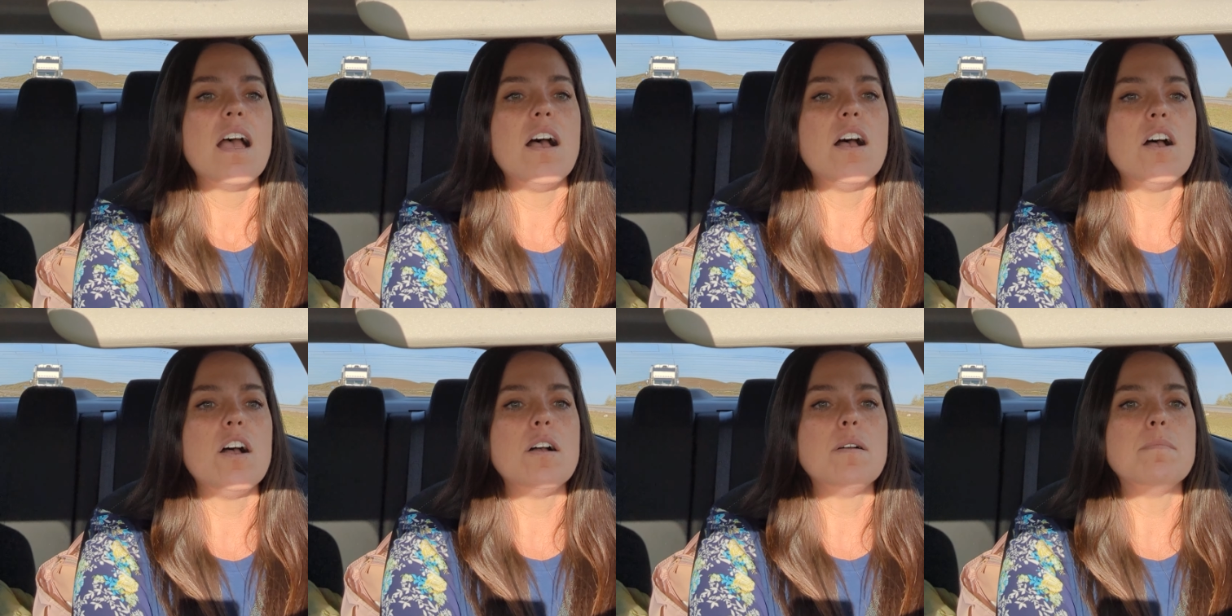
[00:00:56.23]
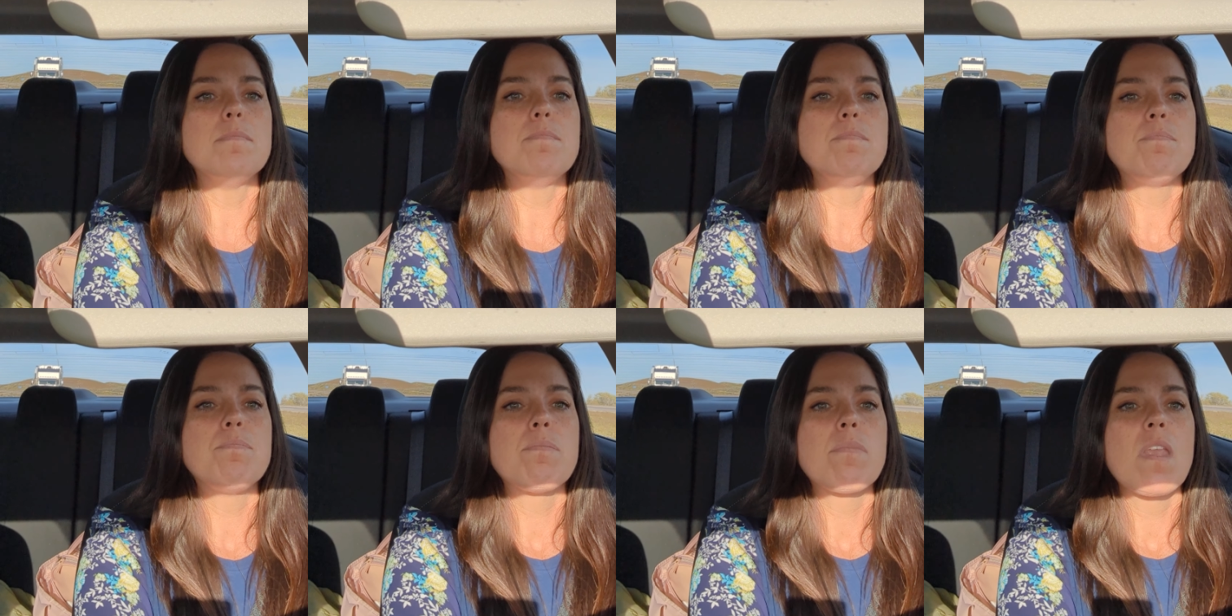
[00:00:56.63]

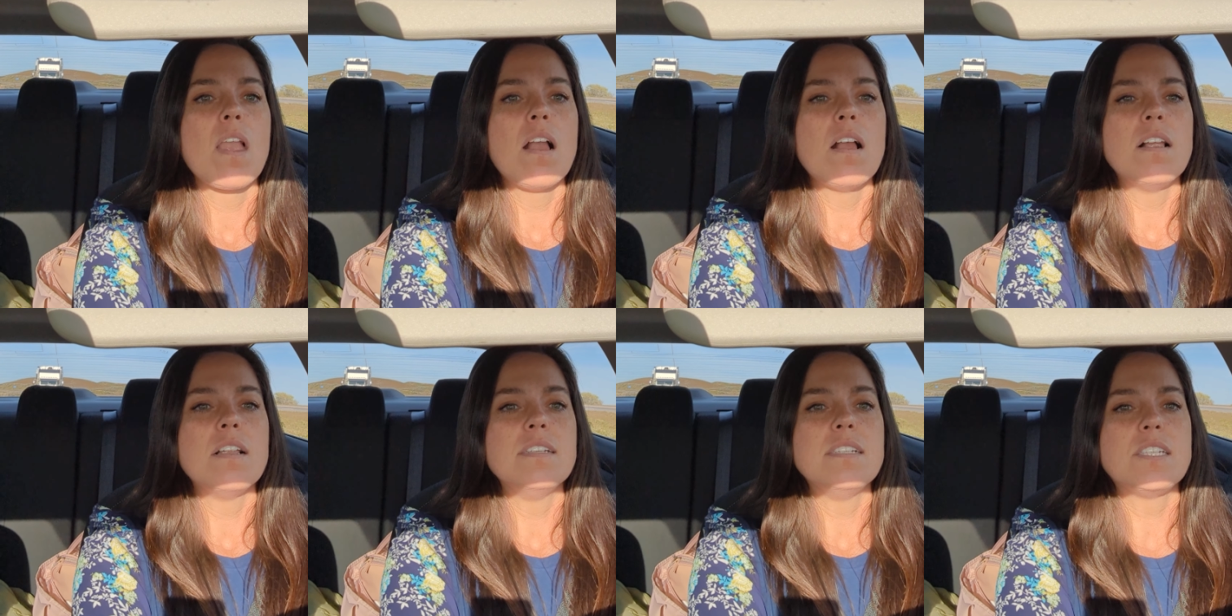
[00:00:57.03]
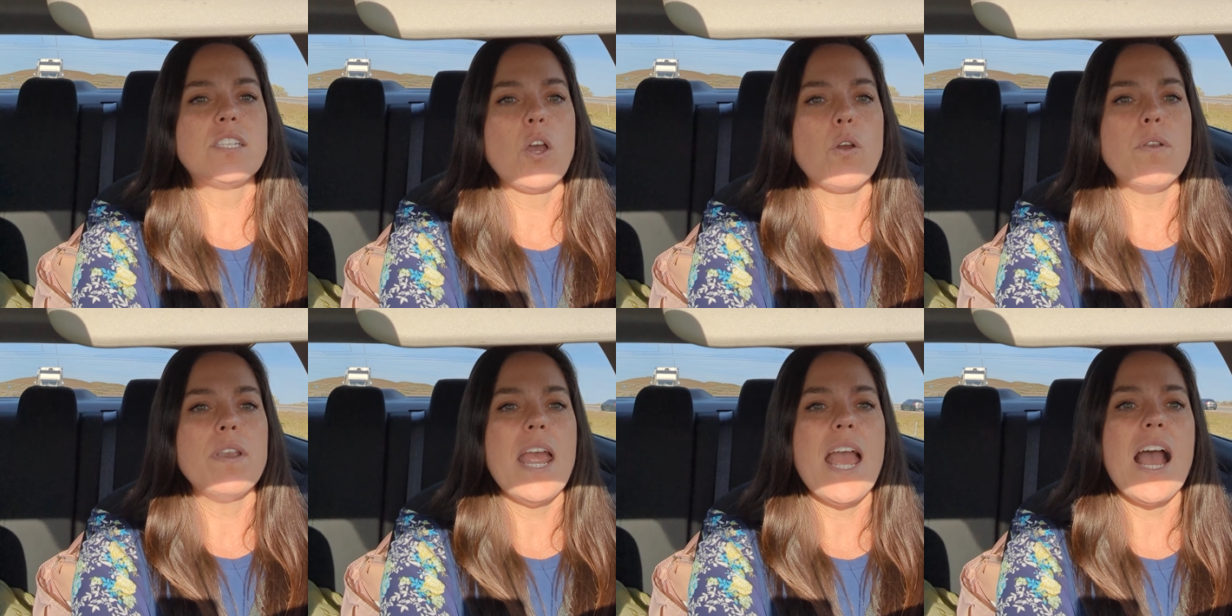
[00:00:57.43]
Um,
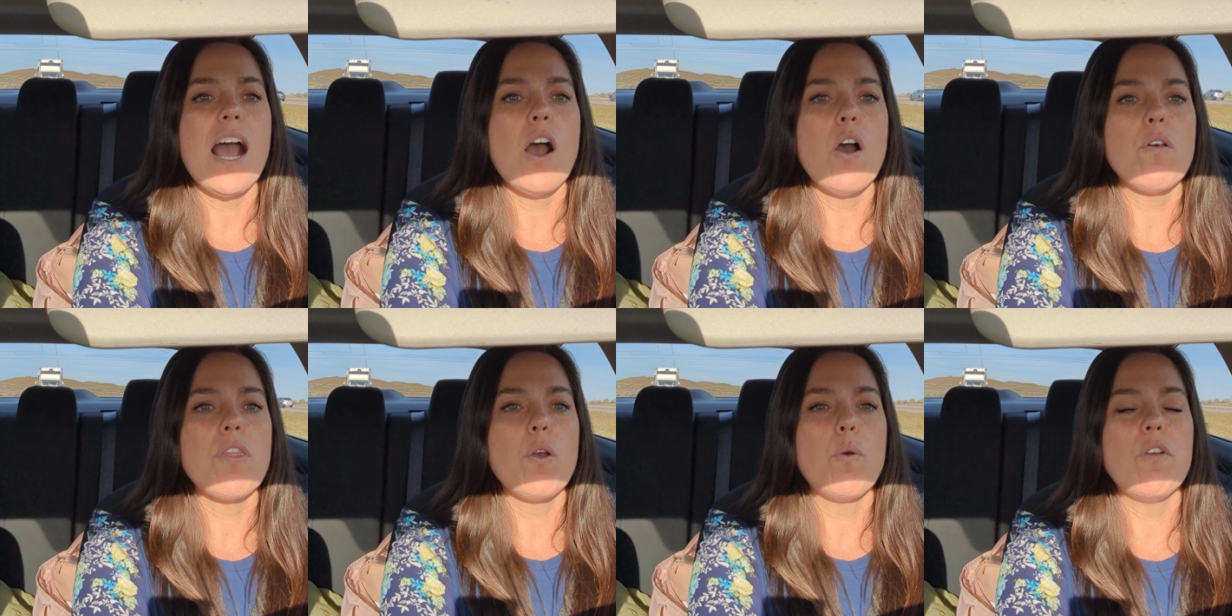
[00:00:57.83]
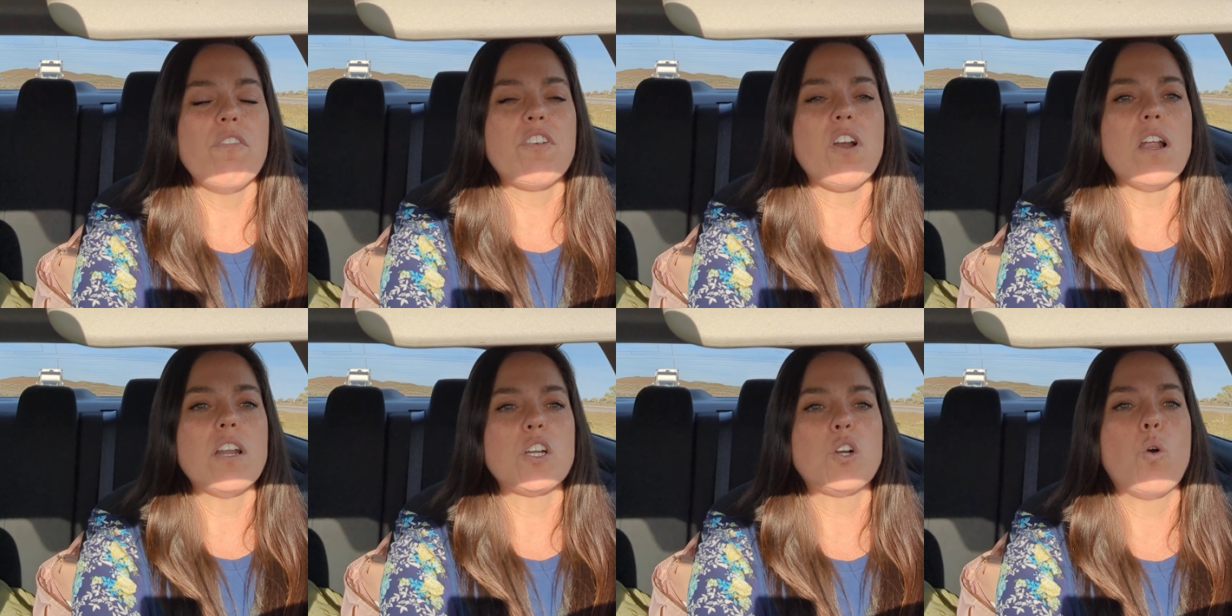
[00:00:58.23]
so now that
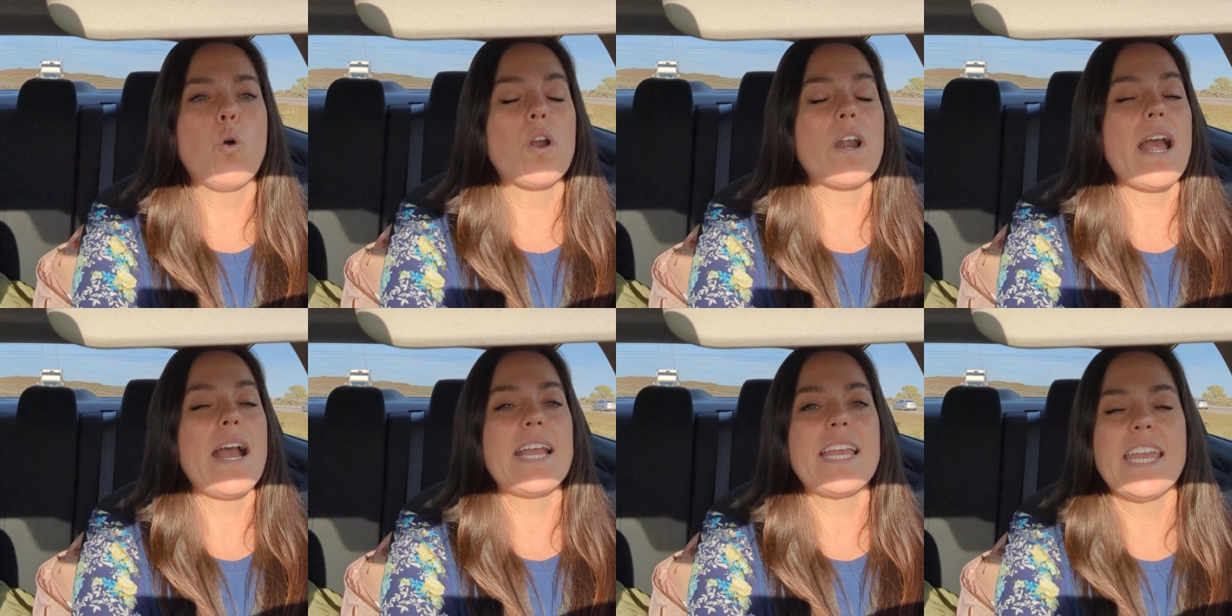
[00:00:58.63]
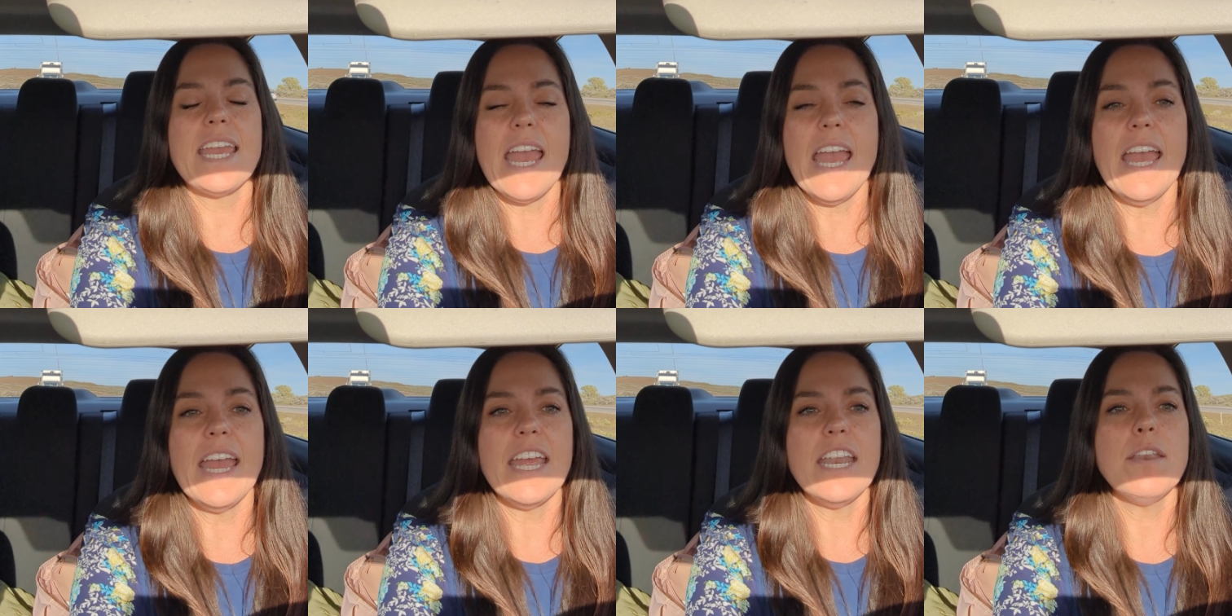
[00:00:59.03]
we've gone to court
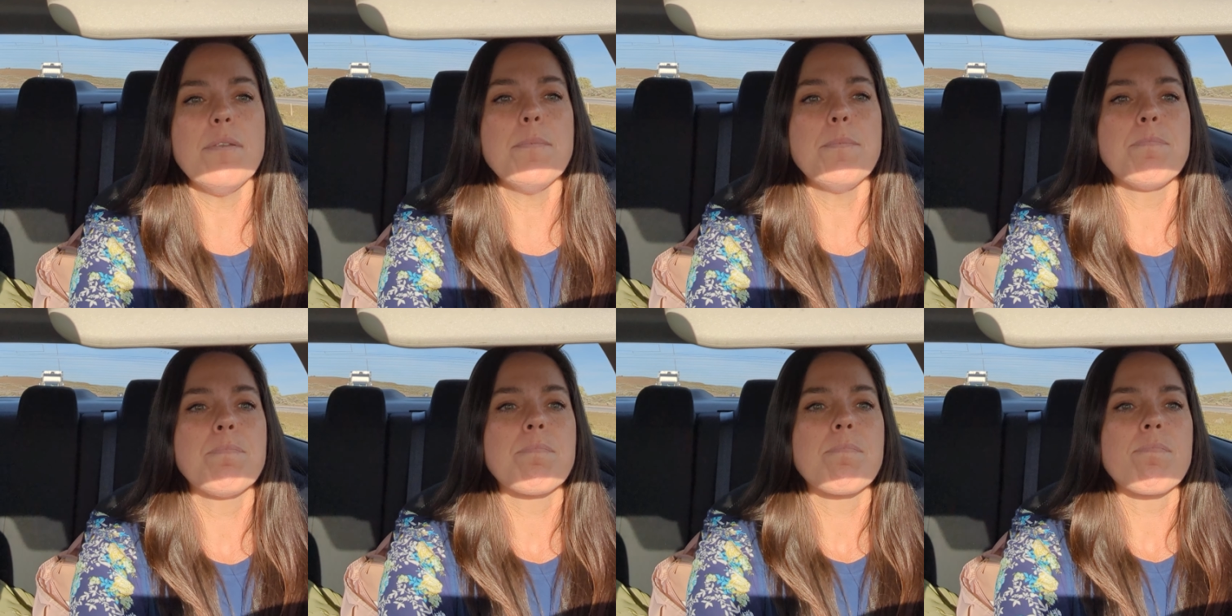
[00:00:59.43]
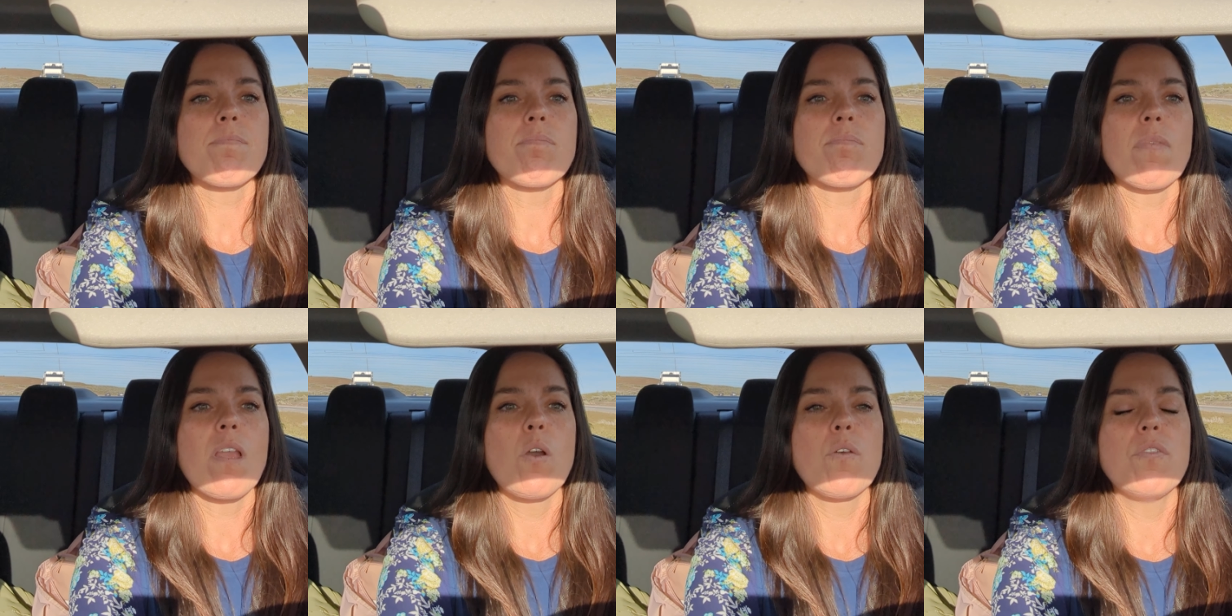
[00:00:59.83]

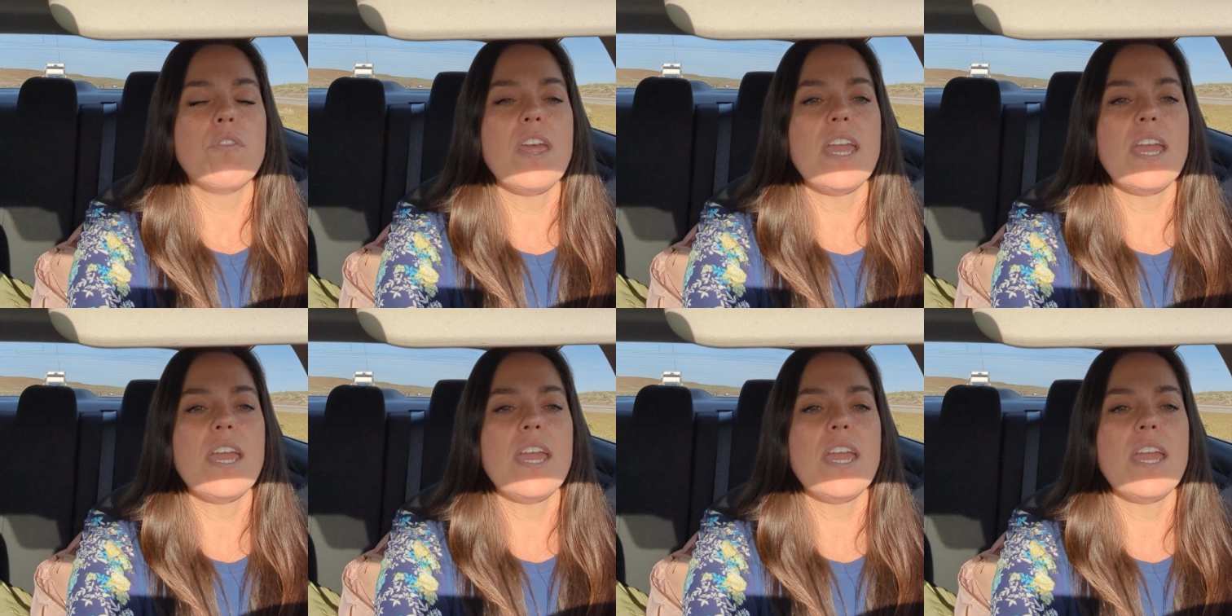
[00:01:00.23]
again,